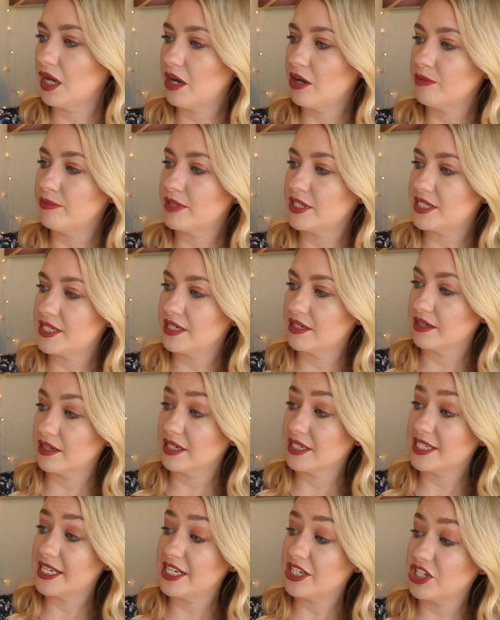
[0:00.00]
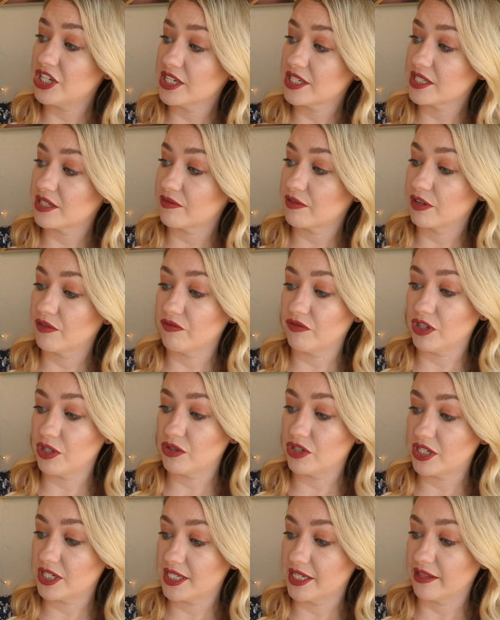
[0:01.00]
The teachings of
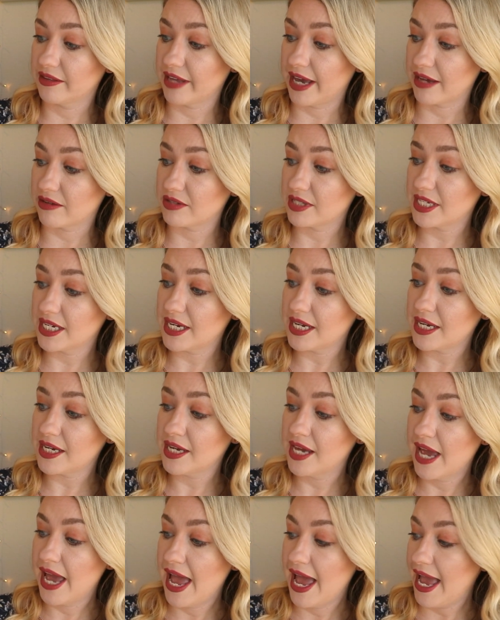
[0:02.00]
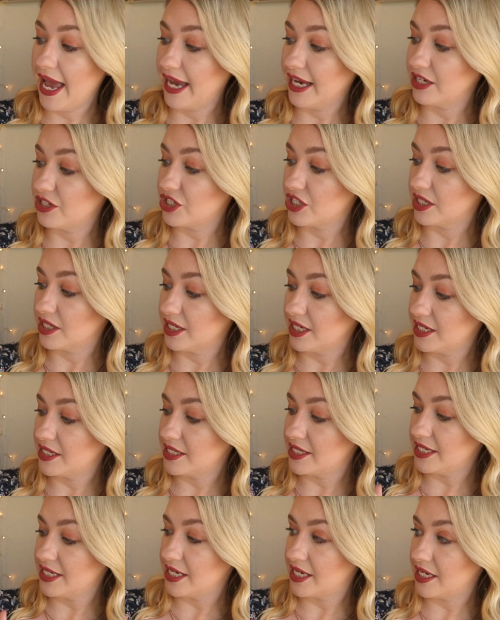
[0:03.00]
Confucius and Lao Tzu, ancient
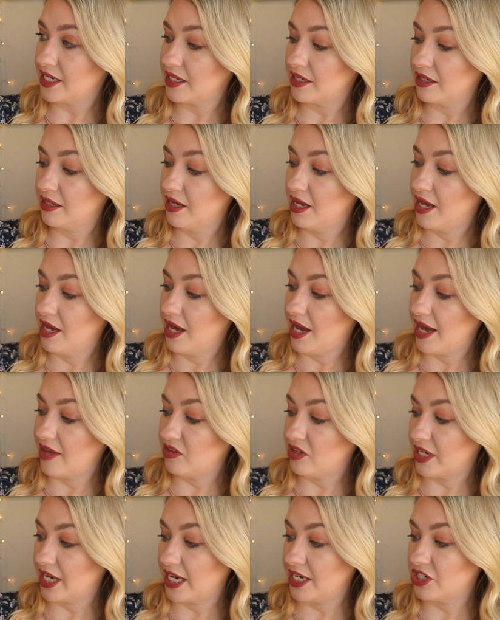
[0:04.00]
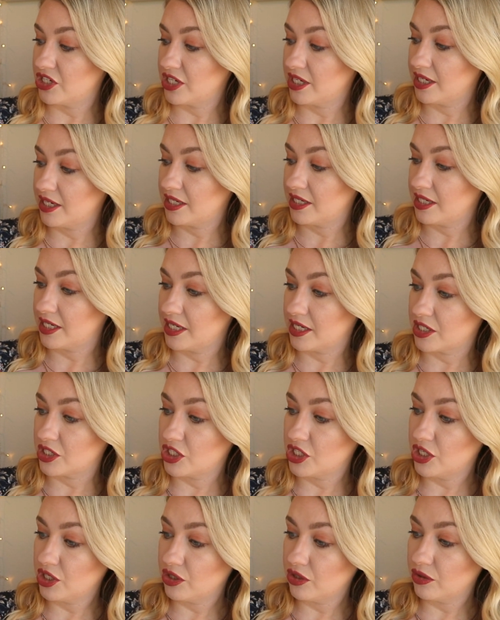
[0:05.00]
India, and then ancient India
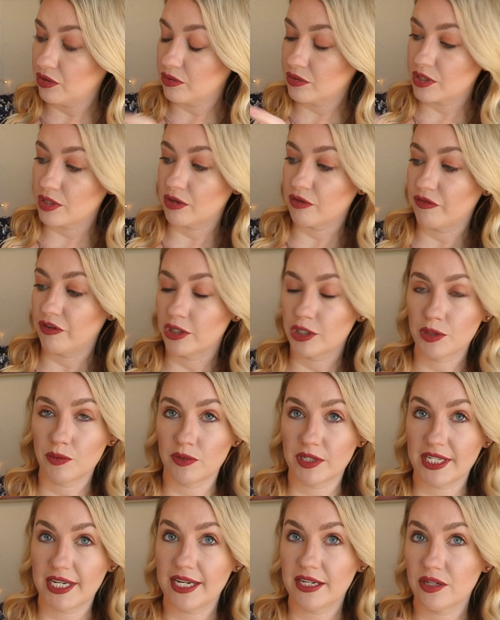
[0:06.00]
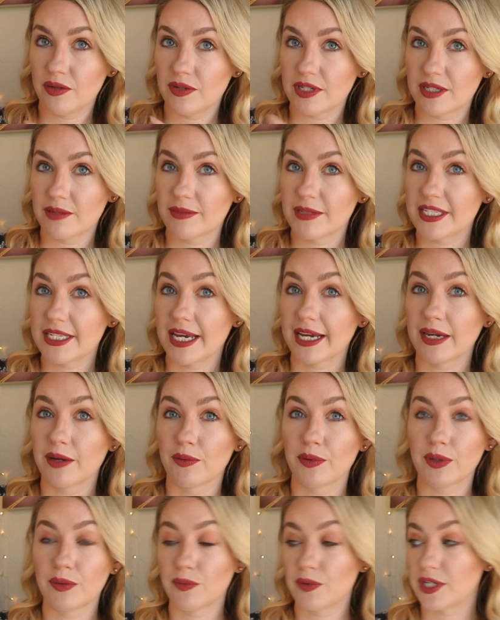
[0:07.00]
2. So the first one was Hinduism, the
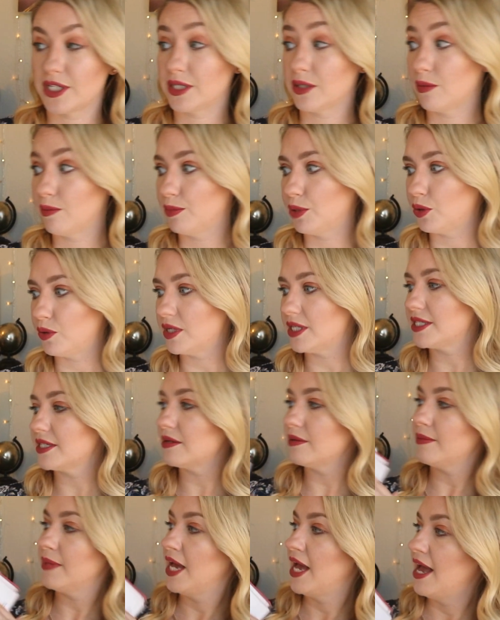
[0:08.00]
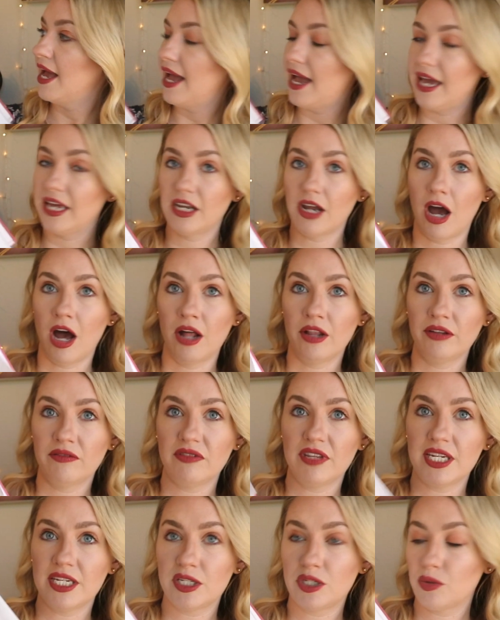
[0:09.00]
second one was Buddhism. And all
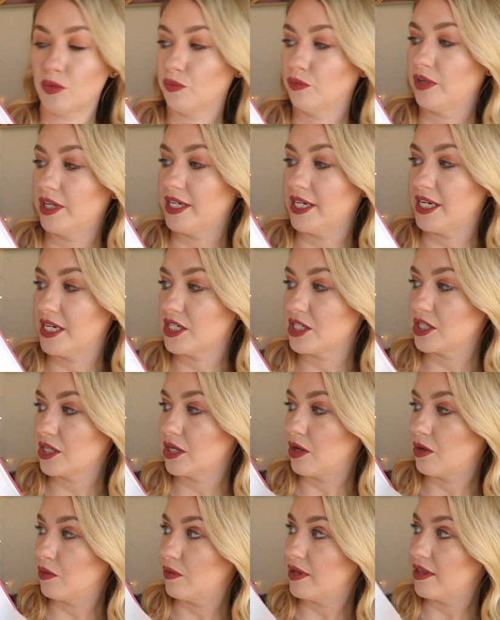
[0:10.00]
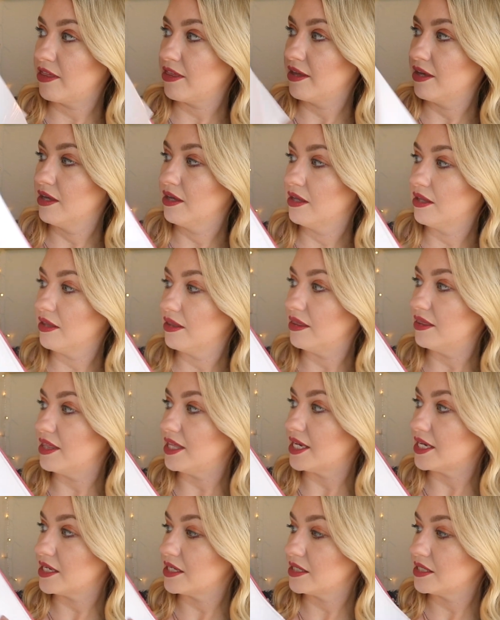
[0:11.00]
of these readings go with
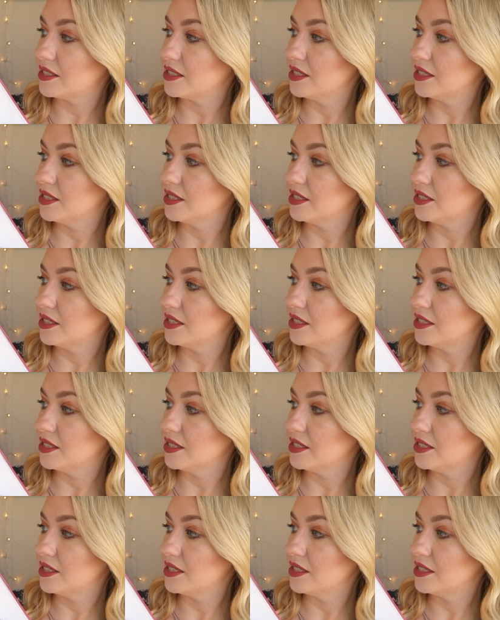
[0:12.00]
this.